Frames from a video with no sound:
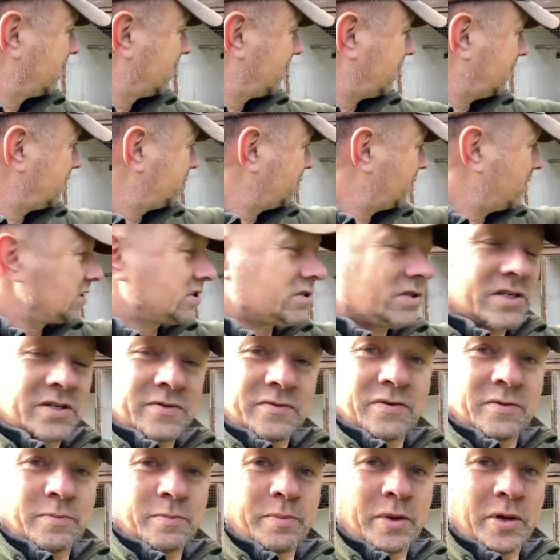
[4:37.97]
those birds could
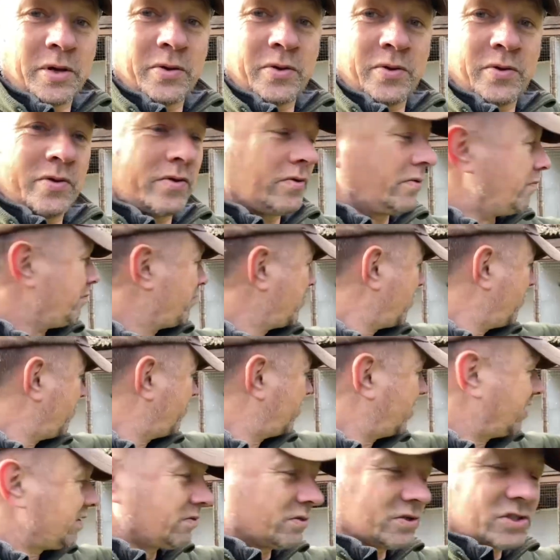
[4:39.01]
have pooed or
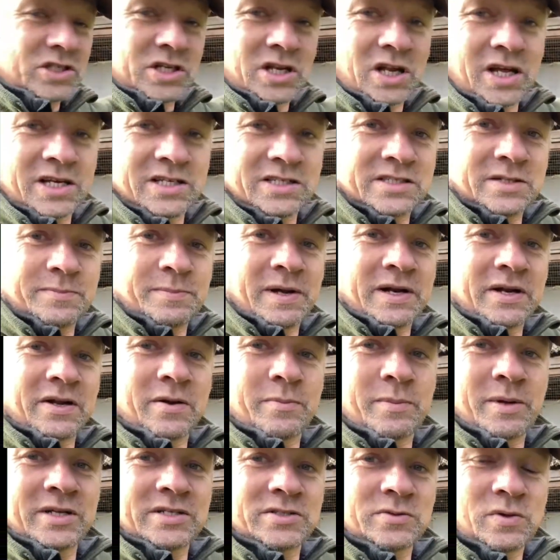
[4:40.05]
muted or sliced, depending on the
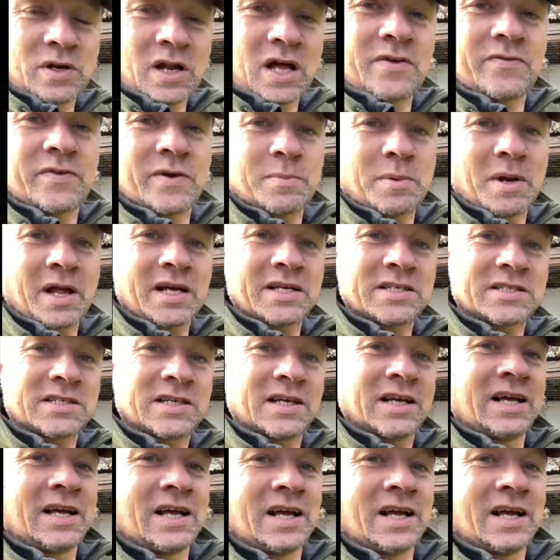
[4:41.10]
birds, all over the place.